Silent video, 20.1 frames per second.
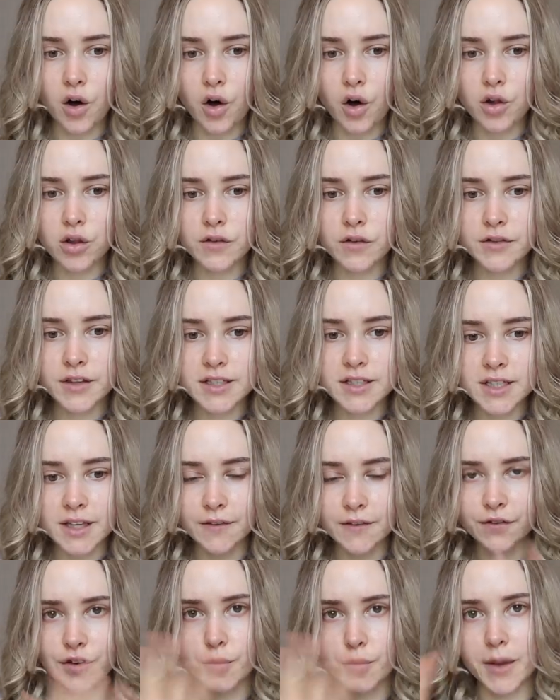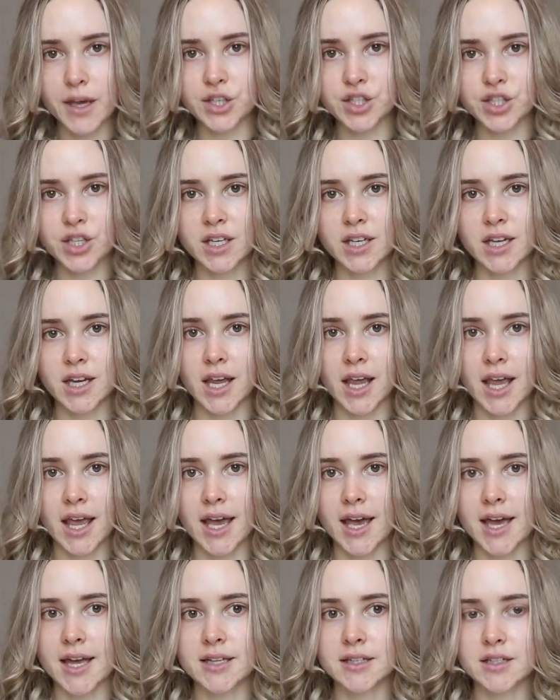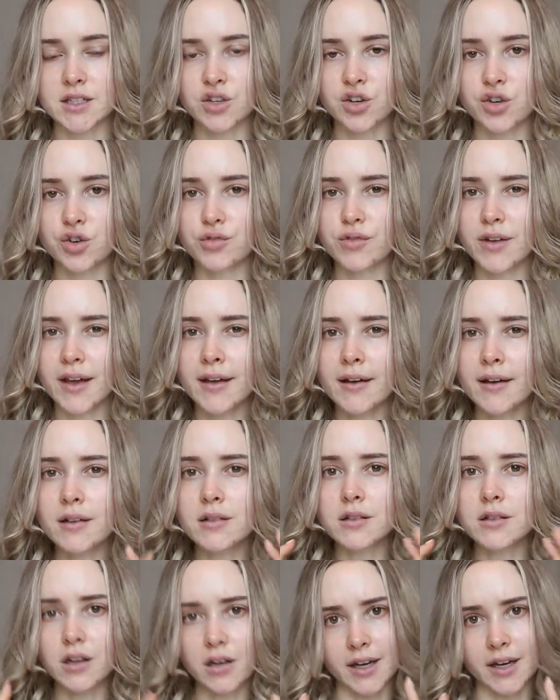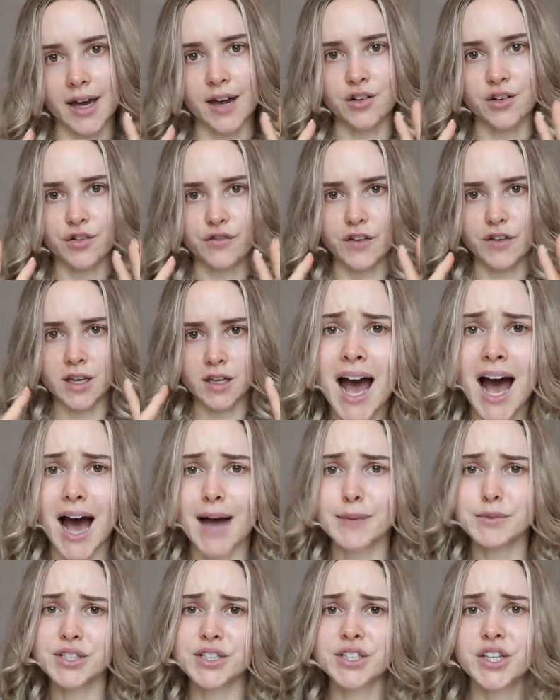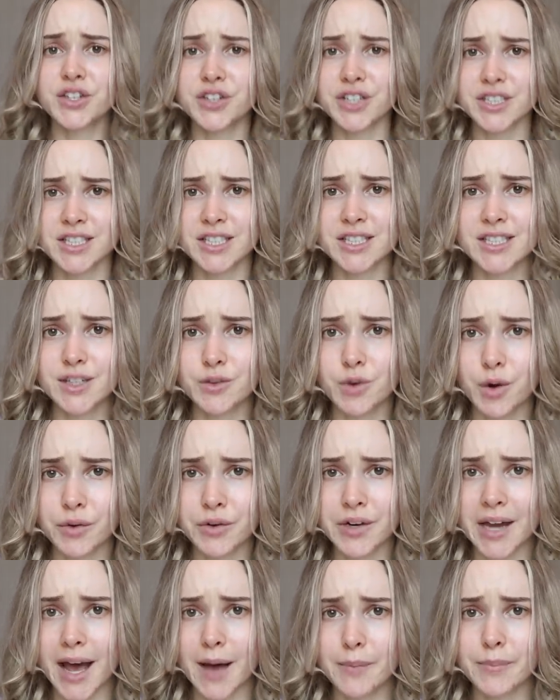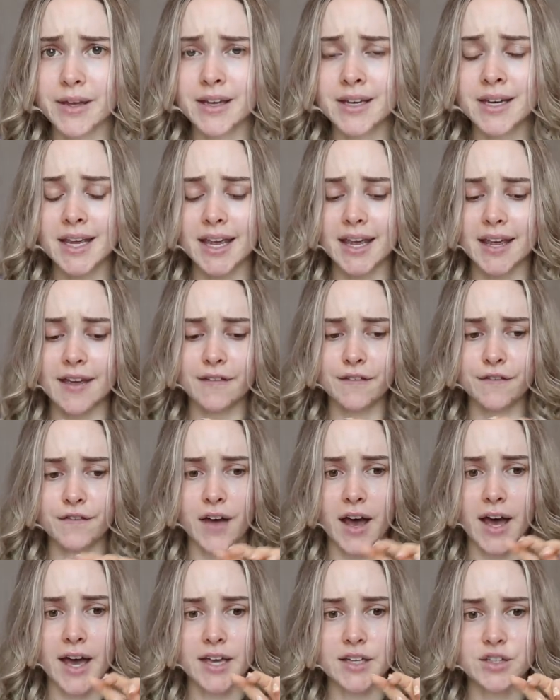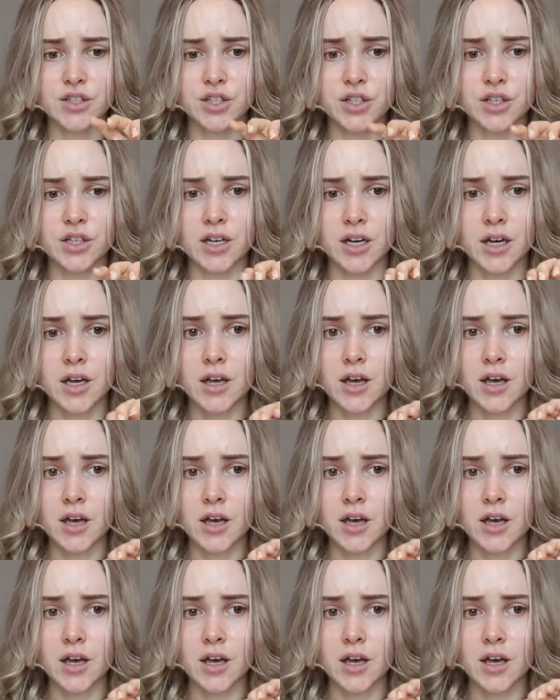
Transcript: all of this information and create a look out of it. I'm just curious to see what would happen if I took